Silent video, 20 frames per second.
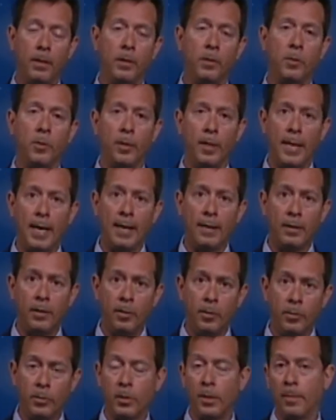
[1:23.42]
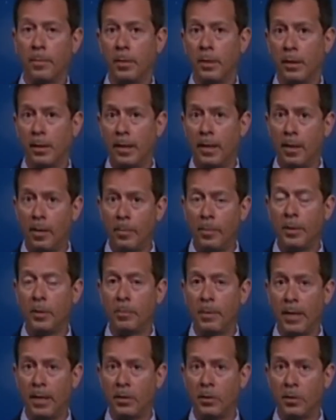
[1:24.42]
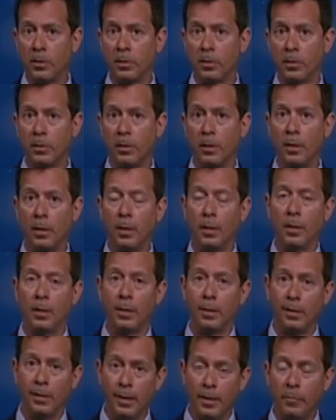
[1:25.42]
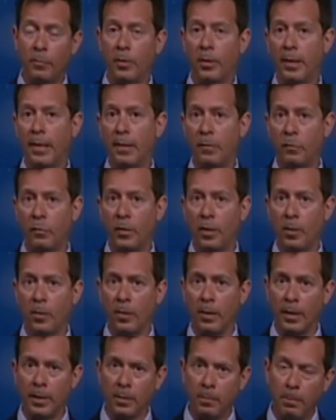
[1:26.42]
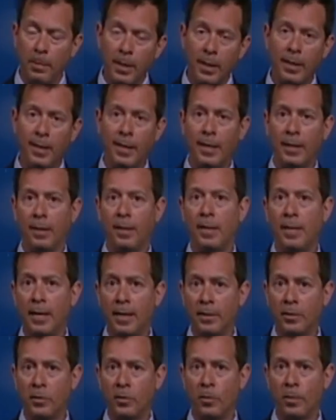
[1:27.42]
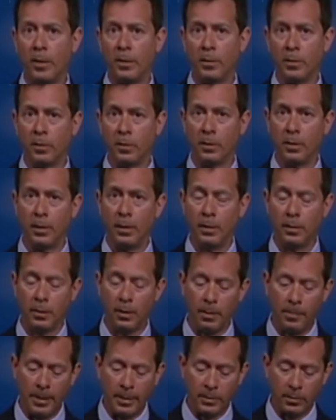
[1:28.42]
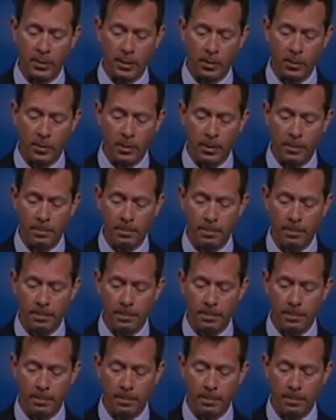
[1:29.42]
So they had to do something to help these patients live with that fear and mitigate the consequences to the best they could.